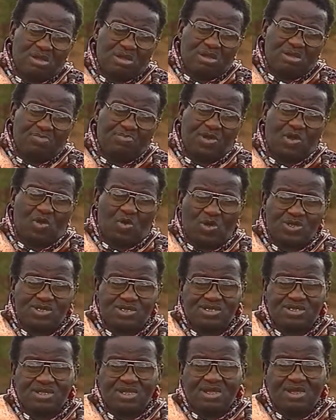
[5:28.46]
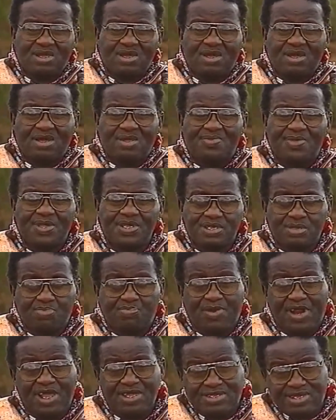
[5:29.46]
because this
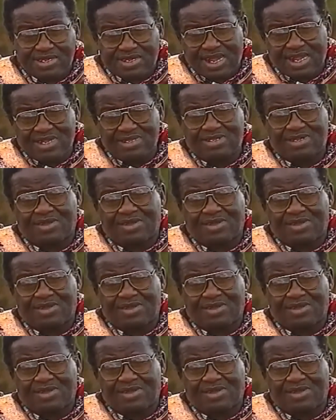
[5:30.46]
president's